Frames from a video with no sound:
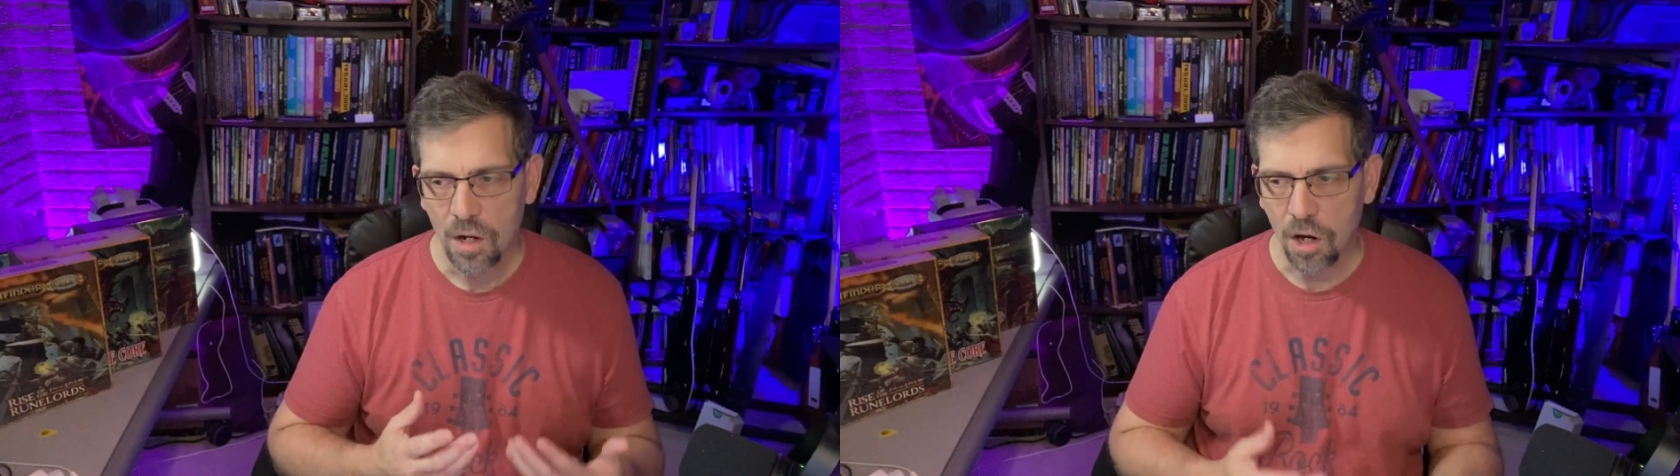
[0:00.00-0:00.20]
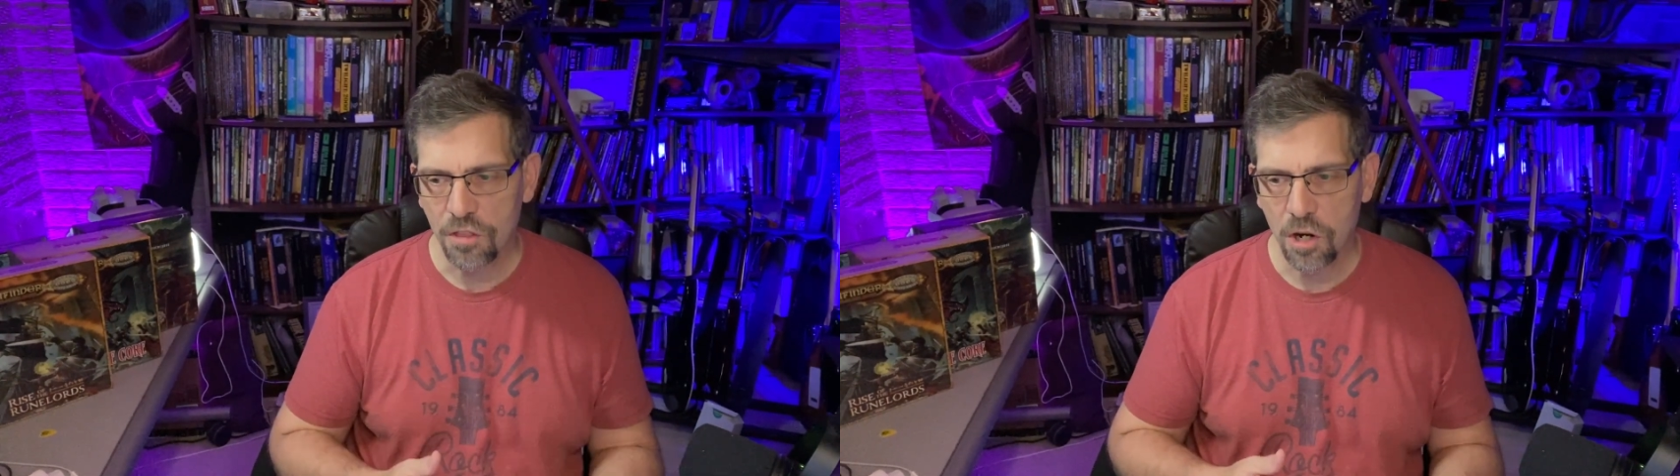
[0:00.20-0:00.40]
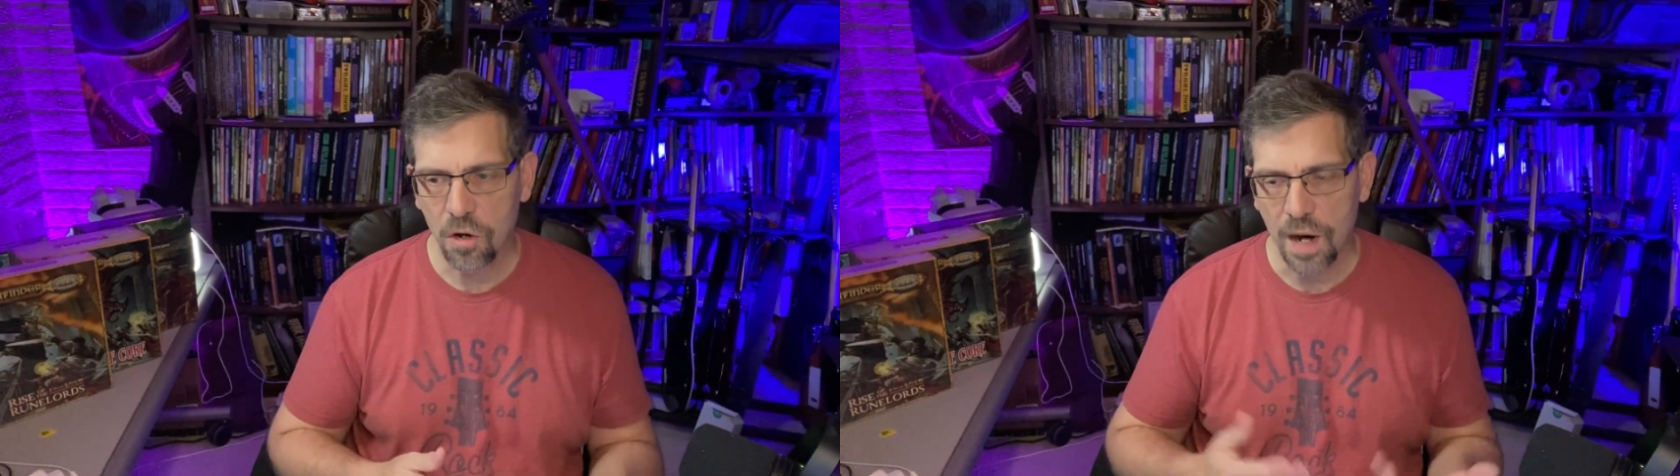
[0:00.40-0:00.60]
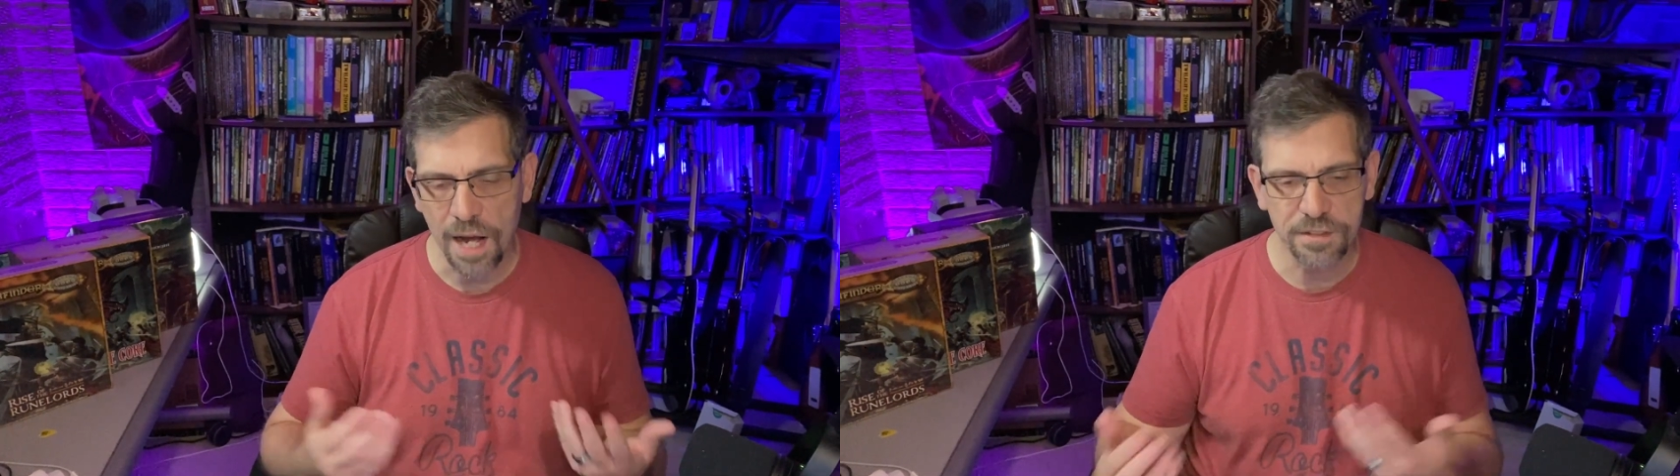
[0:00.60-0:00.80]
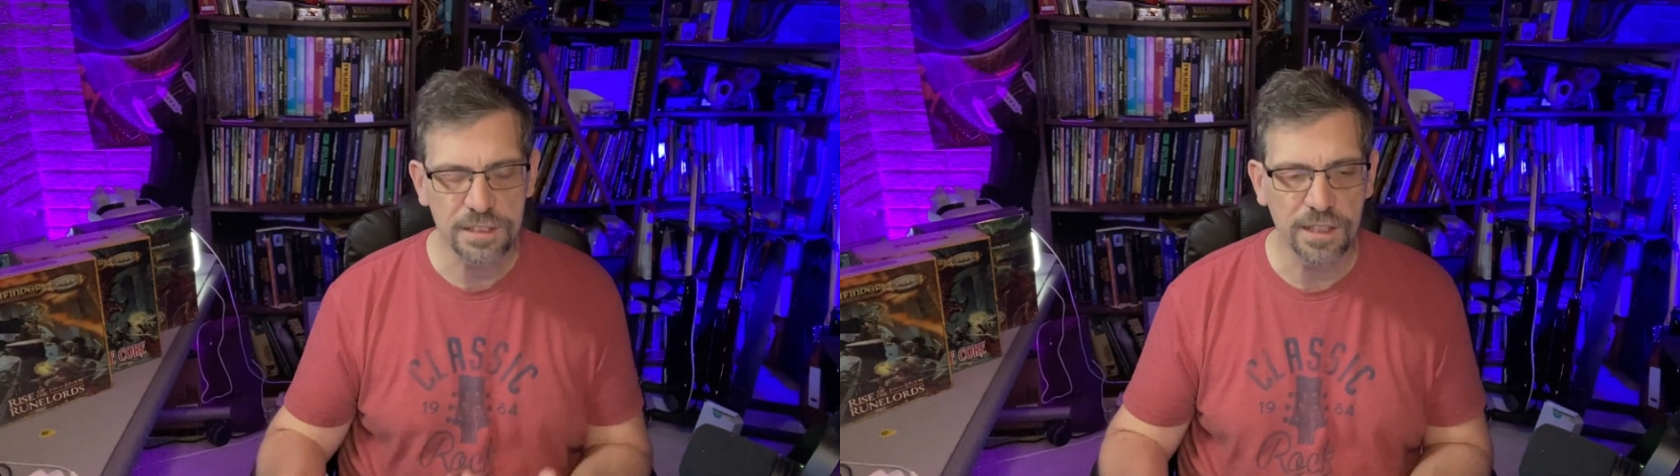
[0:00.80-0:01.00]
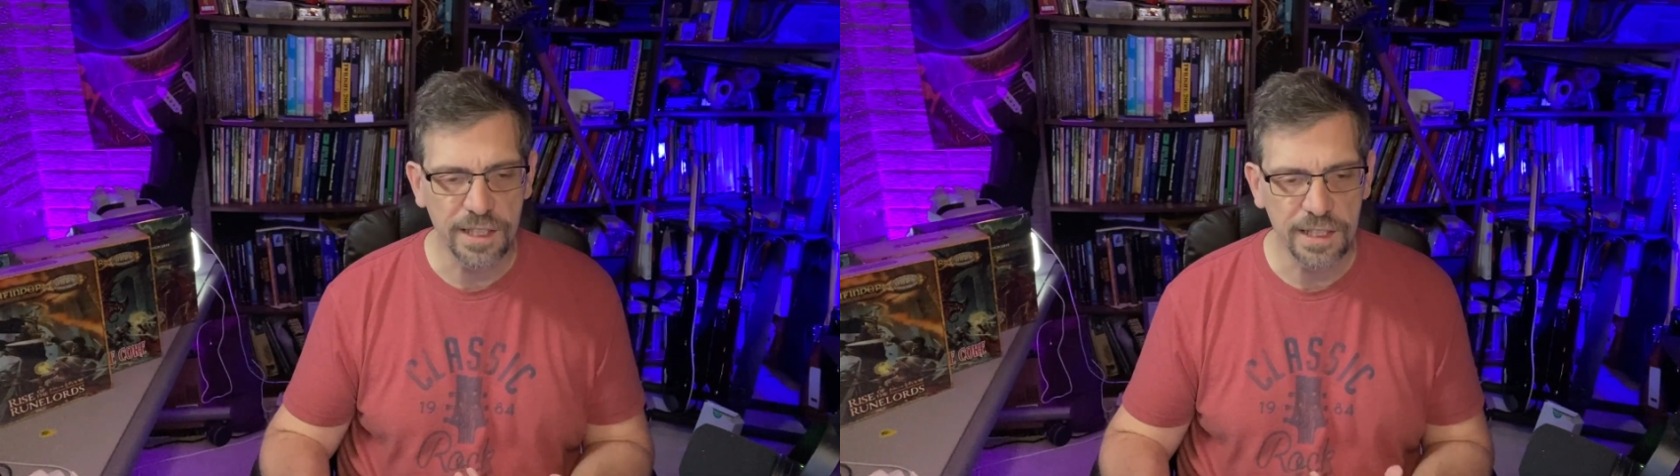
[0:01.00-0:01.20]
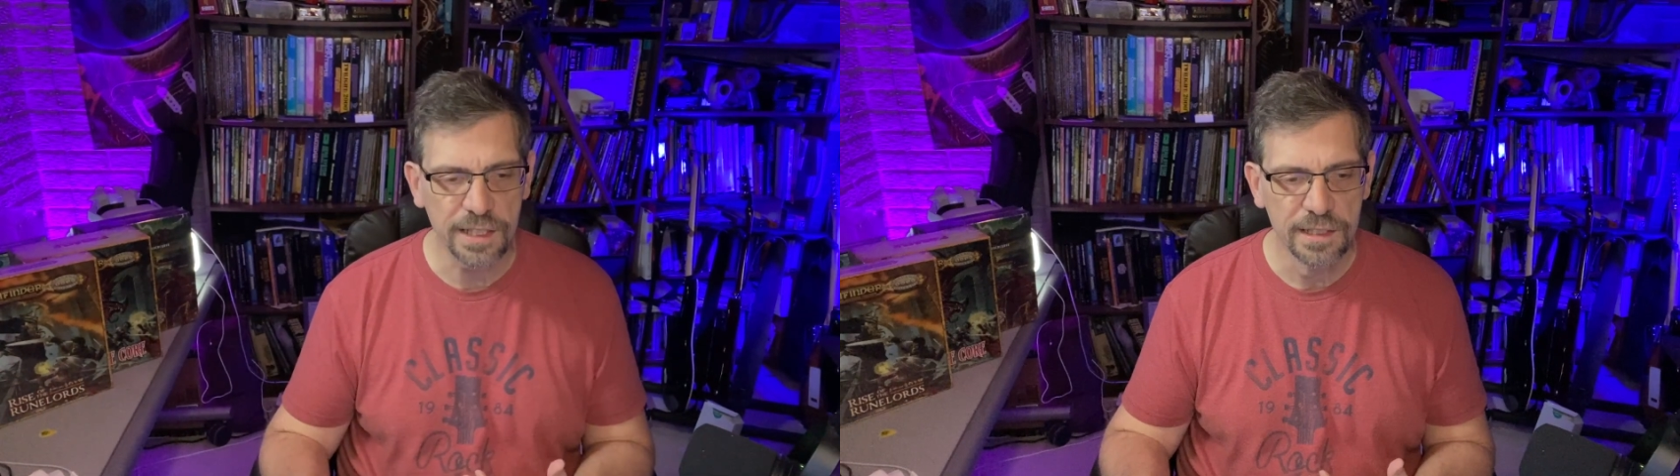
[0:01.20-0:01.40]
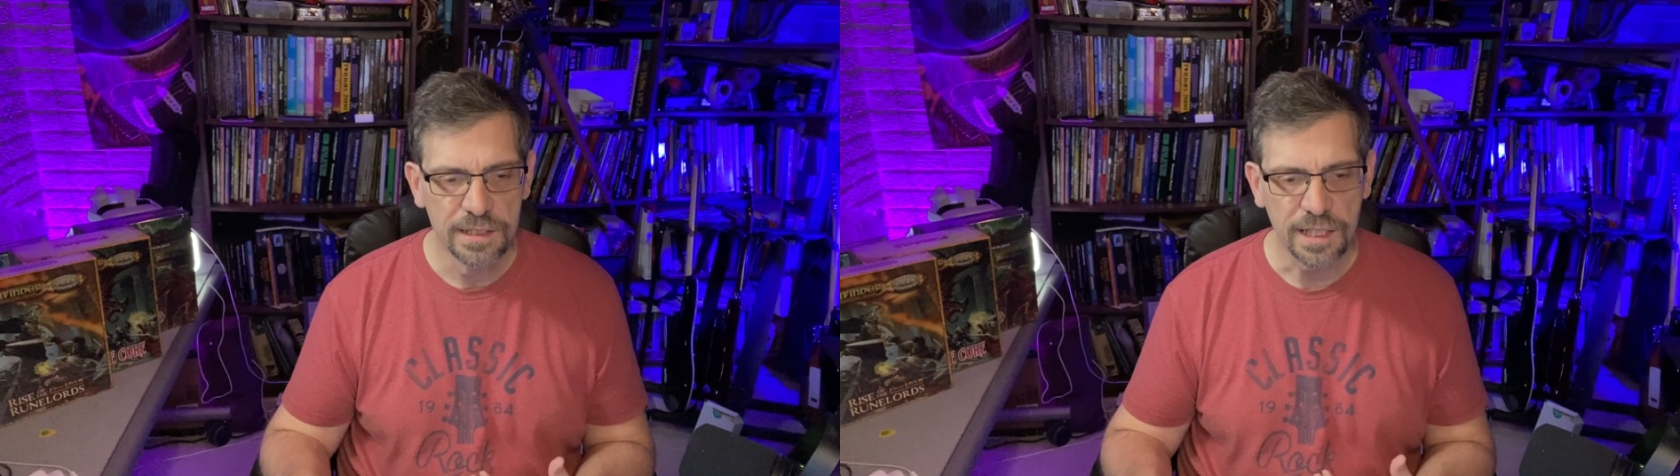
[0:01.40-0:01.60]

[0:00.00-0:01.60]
Although obviously